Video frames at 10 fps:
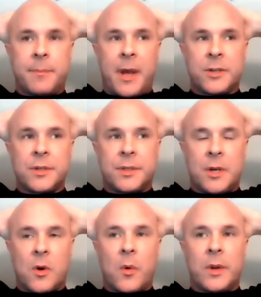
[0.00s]
there is a patient
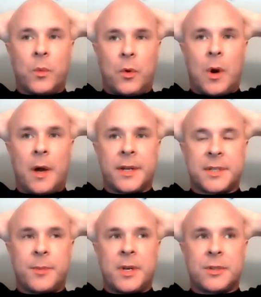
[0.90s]
zero in Wuhan
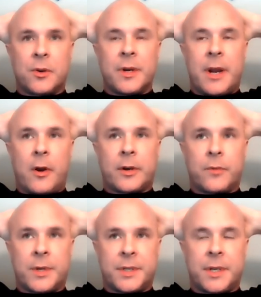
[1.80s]
exhibiting certain
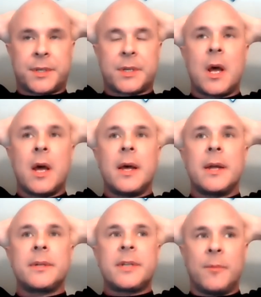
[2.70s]
characteristics.
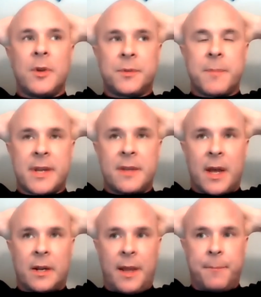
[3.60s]
Tell me who's making
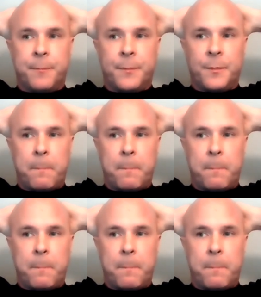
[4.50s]
that claim.